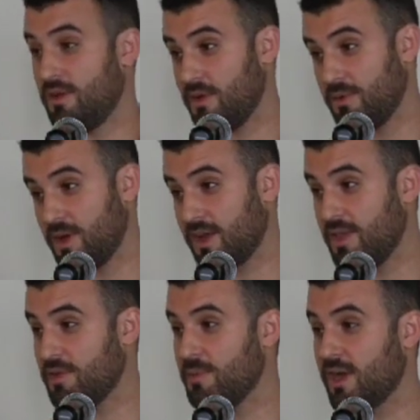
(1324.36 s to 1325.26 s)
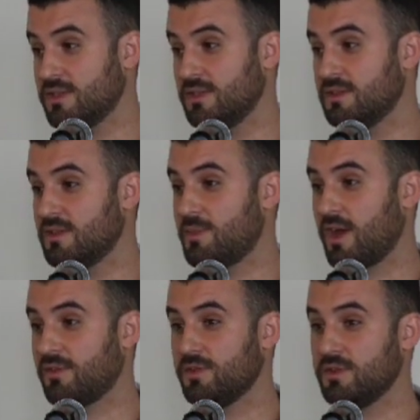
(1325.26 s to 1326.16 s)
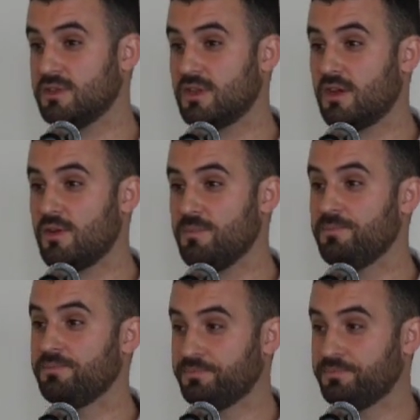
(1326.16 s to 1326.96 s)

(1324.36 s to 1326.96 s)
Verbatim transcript: There are, again, there are magazines at the back for you to take home.